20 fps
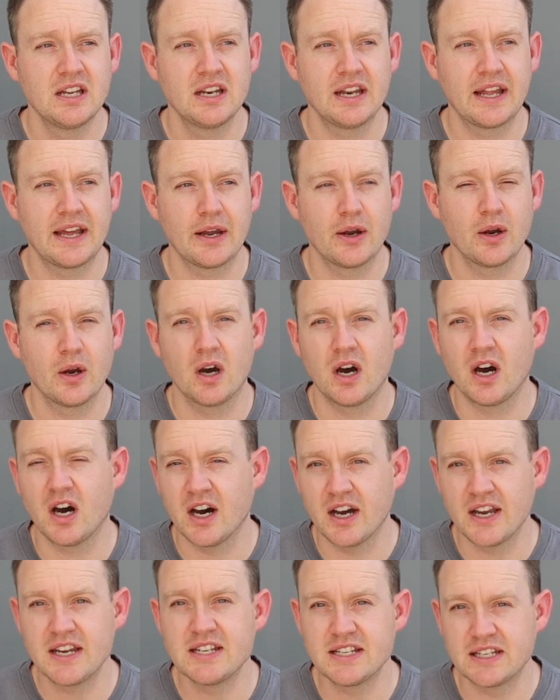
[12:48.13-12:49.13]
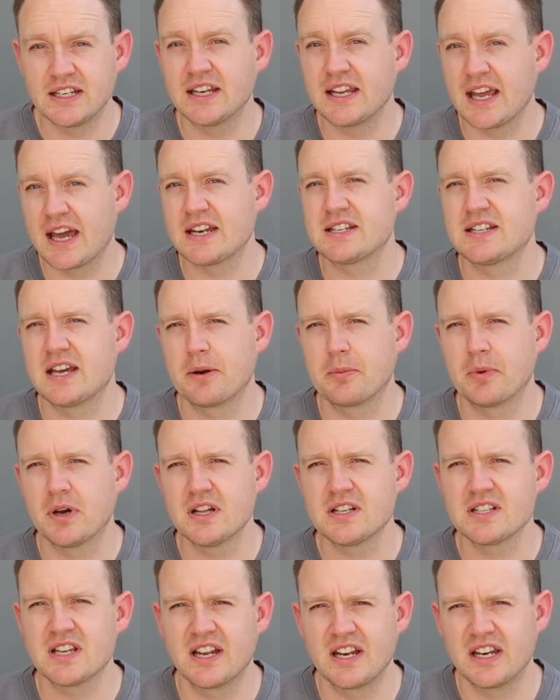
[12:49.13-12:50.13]
Now, I didn't get 10
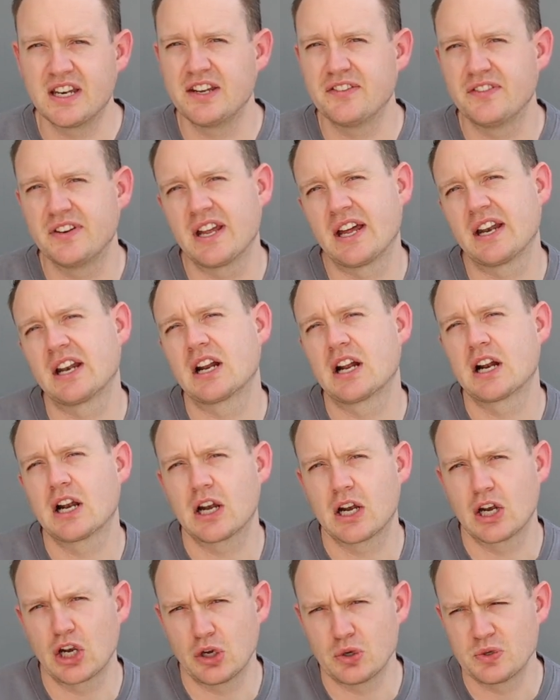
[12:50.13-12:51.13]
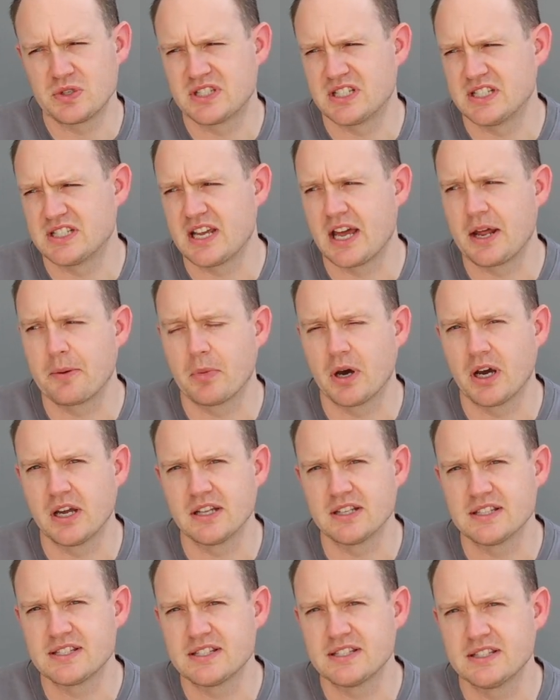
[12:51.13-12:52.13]
miles. I didn't even get close to 10
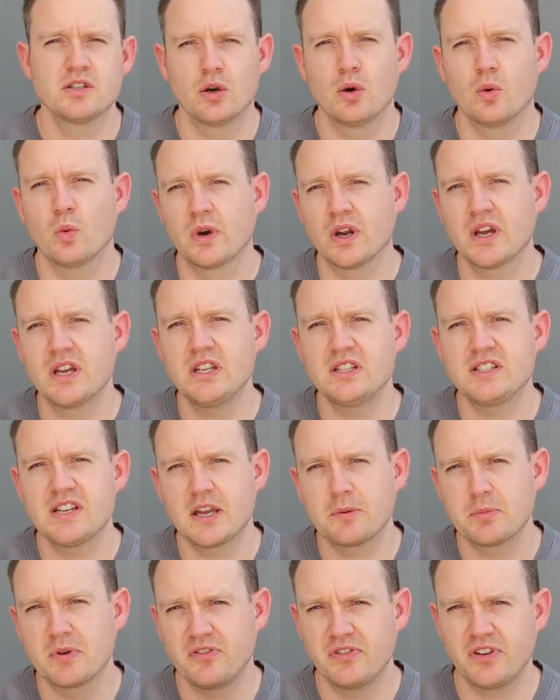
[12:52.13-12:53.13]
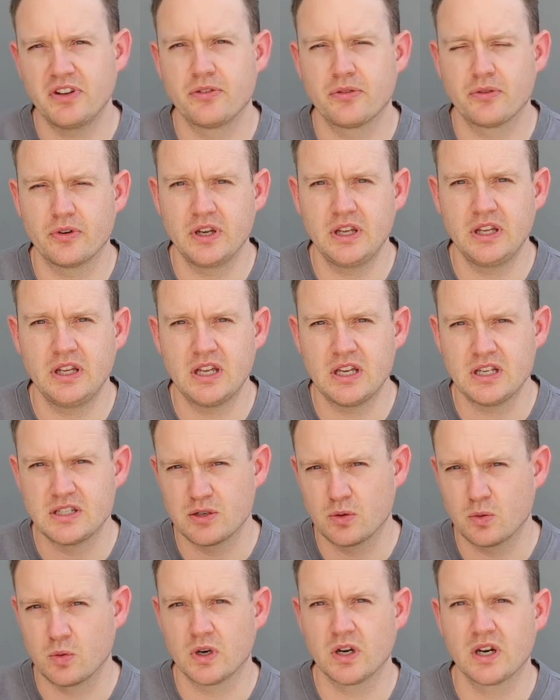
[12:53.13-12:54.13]
miles. So when I take my V3
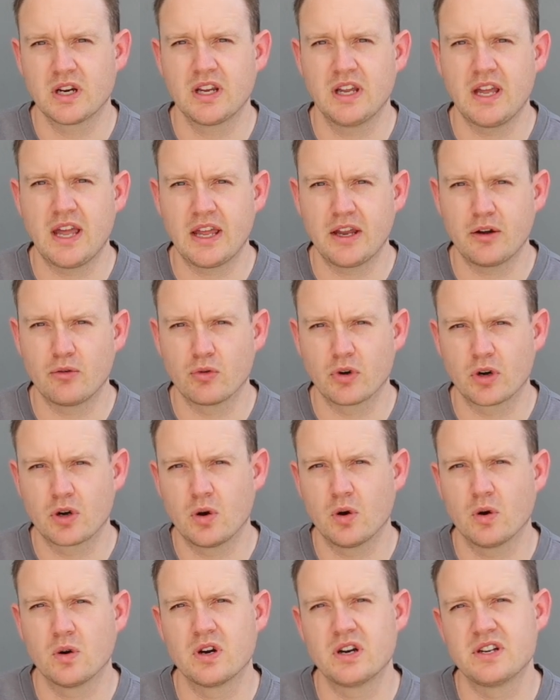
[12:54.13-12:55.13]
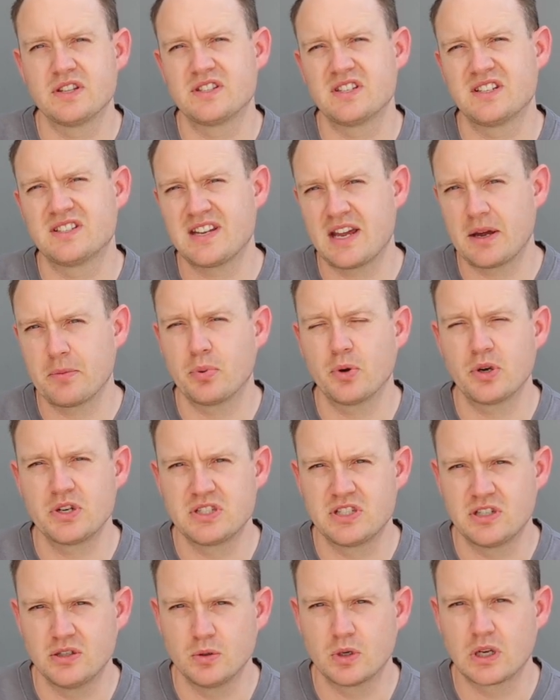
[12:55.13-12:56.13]
into work, it records
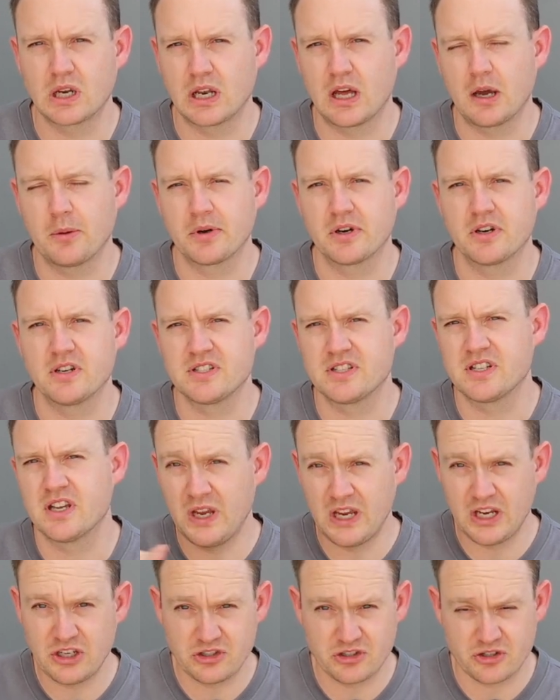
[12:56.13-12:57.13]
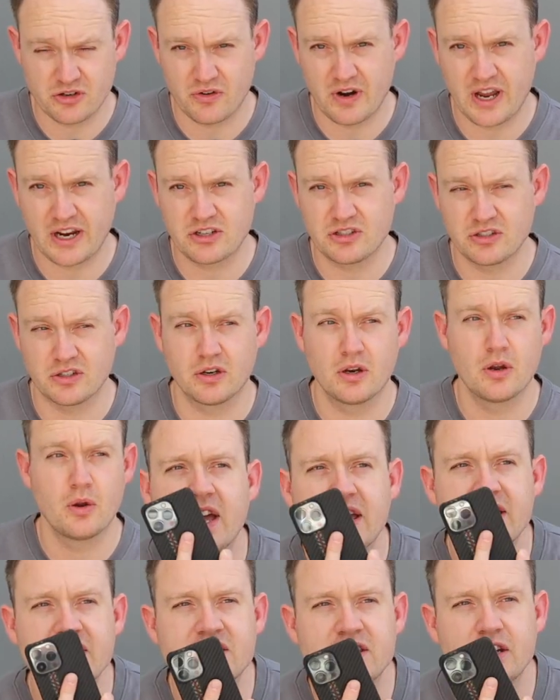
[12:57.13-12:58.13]
10.2 kilometers each direction.
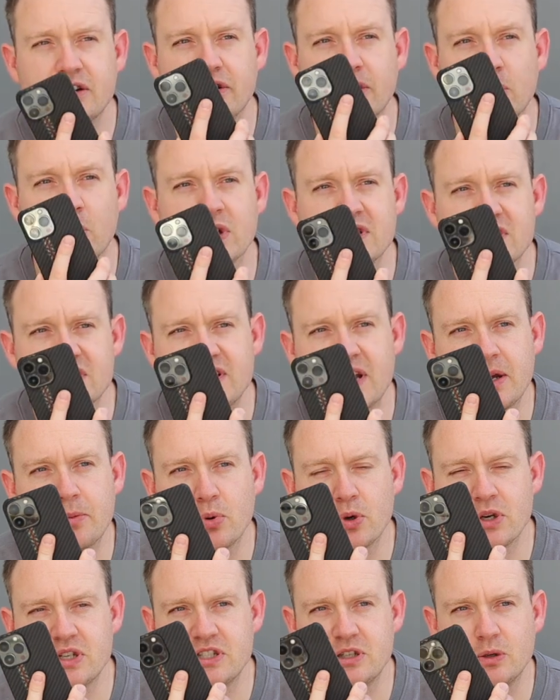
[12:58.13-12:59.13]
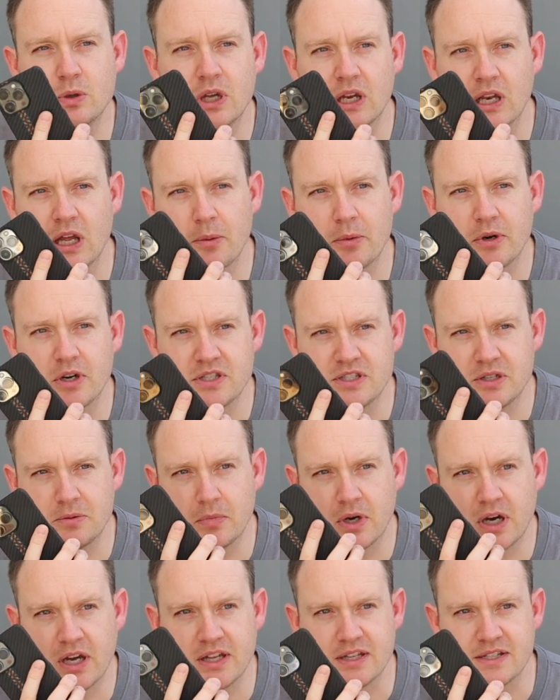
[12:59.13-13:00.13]
Hey Siri, what's 10.2 kilometers in
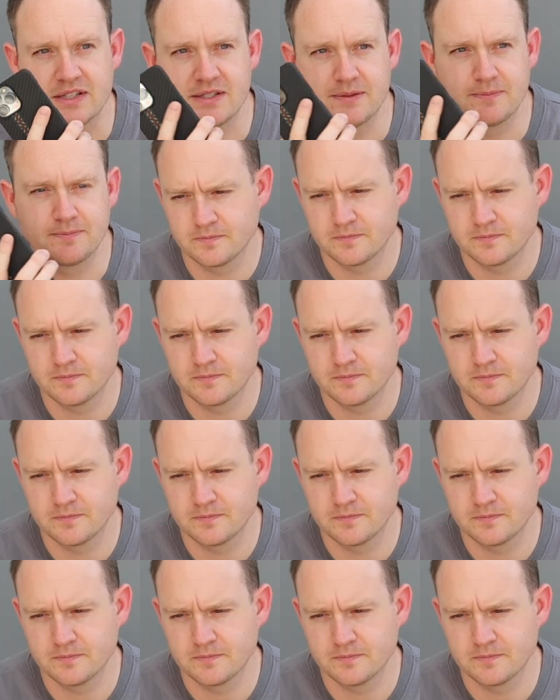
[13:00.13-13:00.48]
miles?